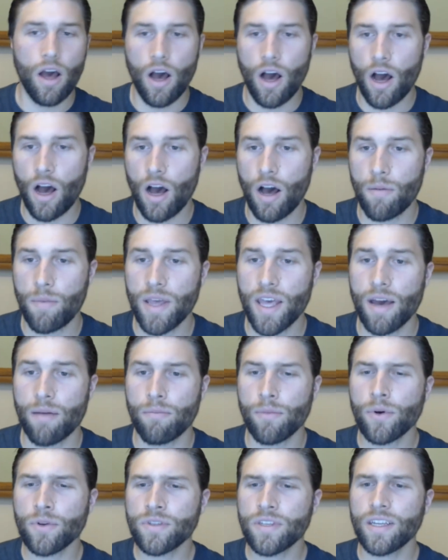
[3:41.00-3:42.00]
But yeah,
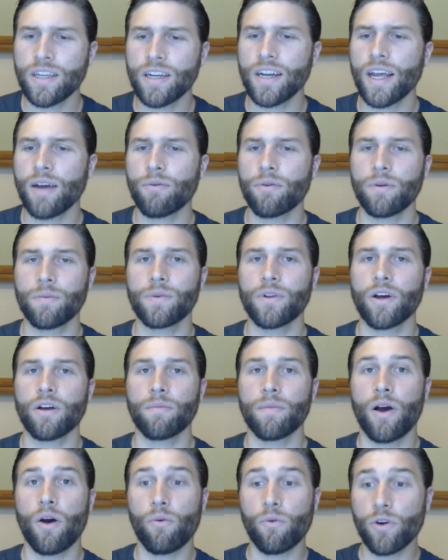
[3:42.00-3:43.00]
mostly today we're going to be talking
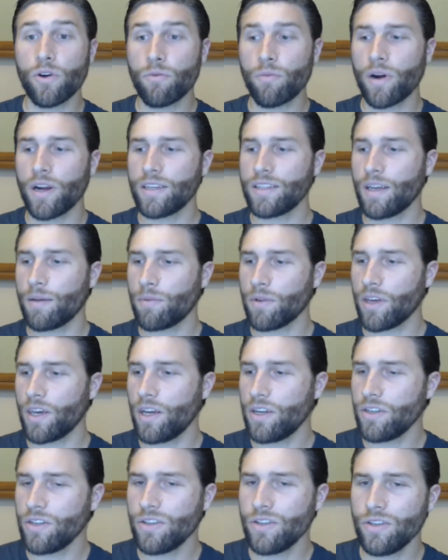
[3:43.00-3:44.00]
about WordPress
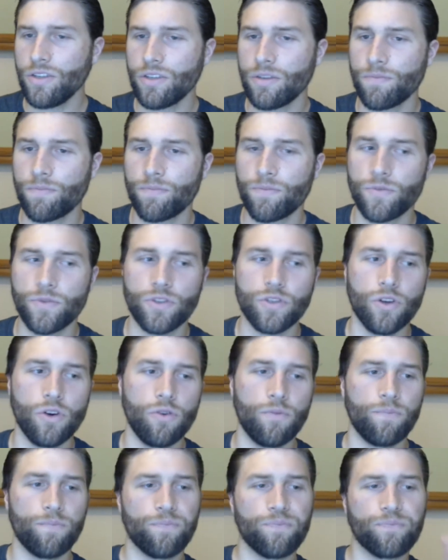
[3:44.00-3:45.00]
applications.
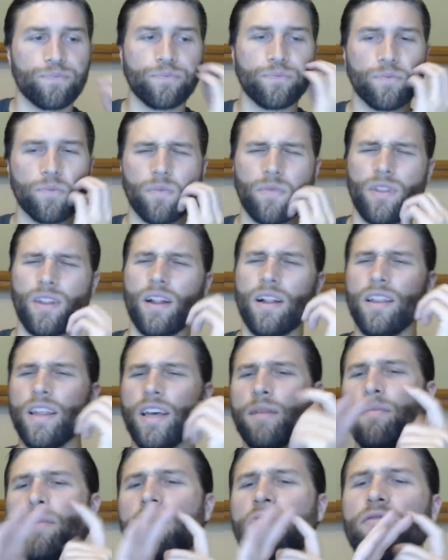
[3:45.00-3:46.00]
So,
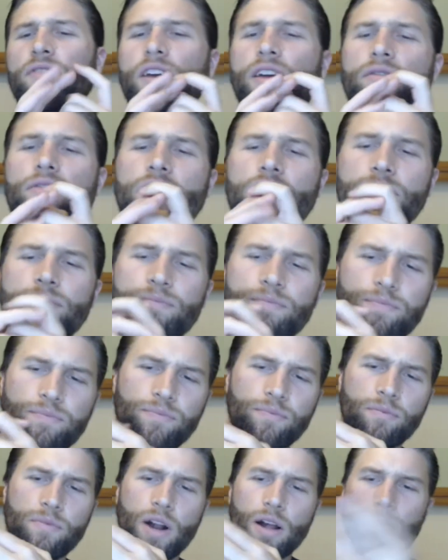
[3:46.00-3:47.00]
like my favorite,
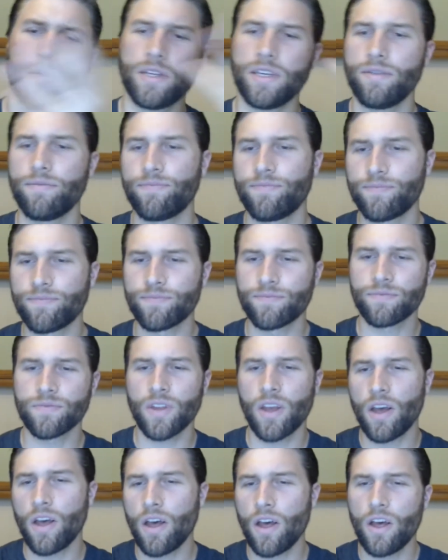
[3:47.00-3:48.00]
probably
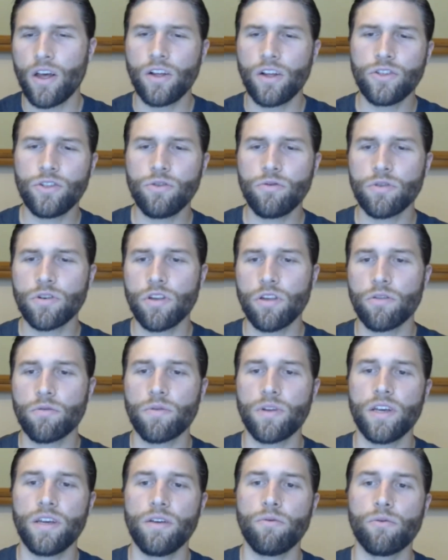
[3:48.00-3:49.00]
2 or
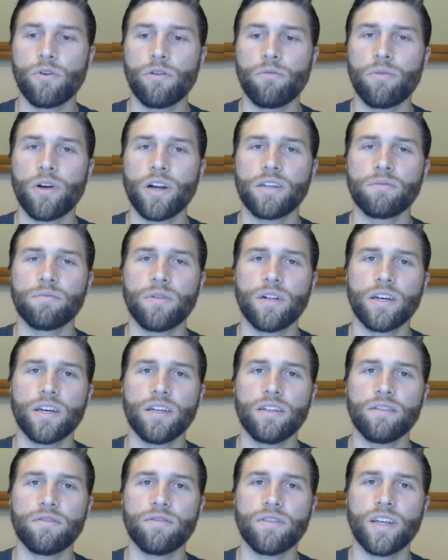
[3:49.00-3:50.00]
3 WordPress
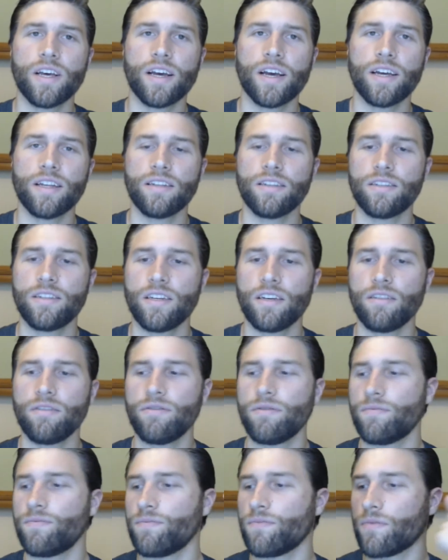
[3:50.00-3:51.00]
plugins for that kind of
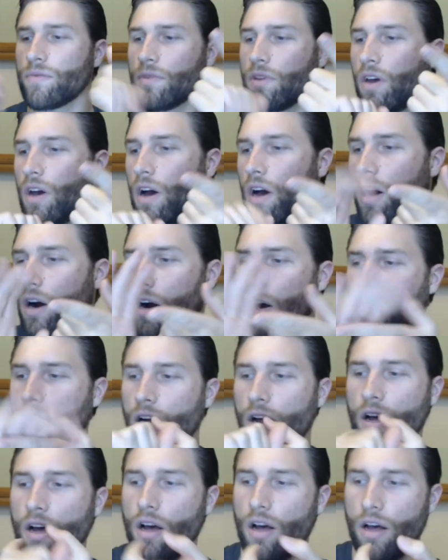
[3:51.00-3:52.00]
stuff
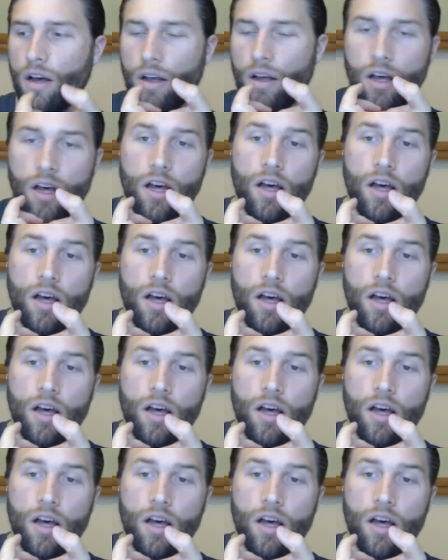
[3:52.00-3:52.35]
are,